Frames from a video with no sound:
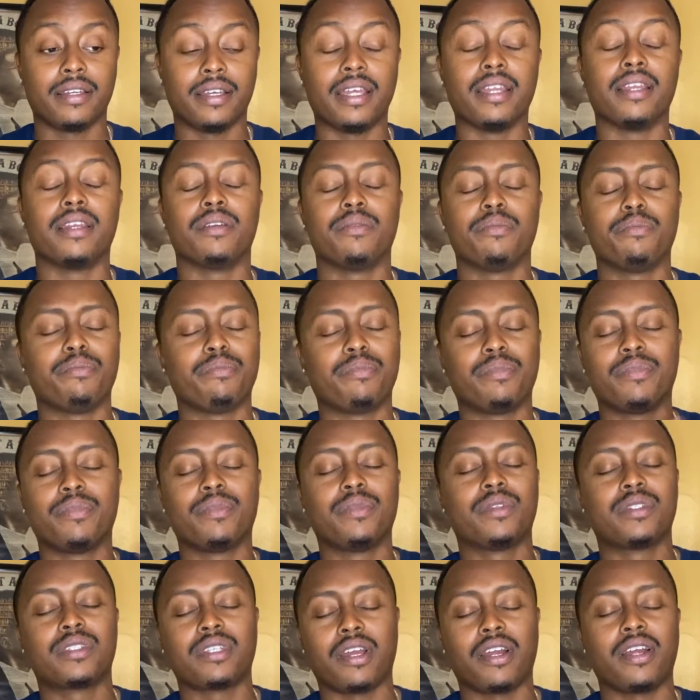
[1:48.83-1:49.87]
And,
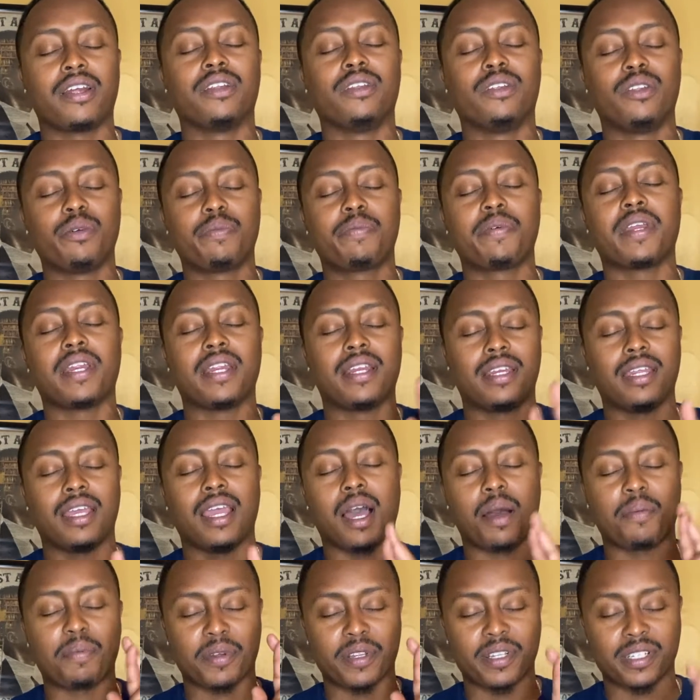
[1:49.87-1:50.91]
sorry, Lupin and
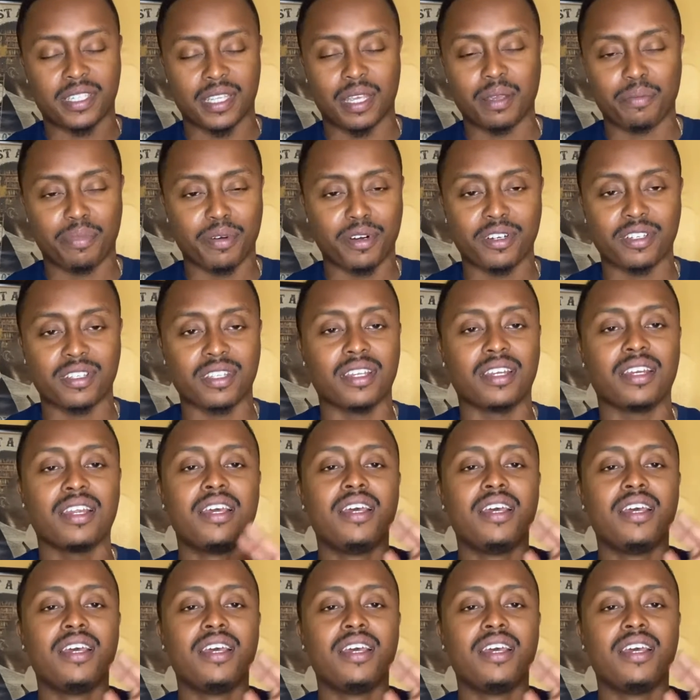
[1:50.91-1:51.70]
Diop are the same person.